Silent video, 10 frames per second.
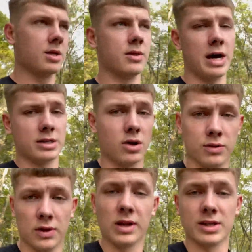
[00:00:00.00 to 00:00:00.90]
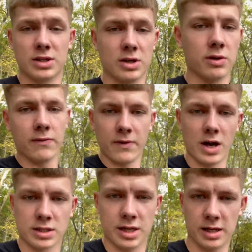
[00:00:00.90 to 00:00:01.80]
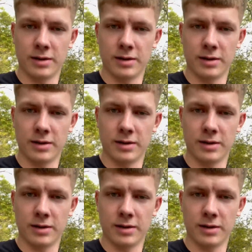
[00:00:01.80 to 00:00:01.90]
that's on the list to do, first thing.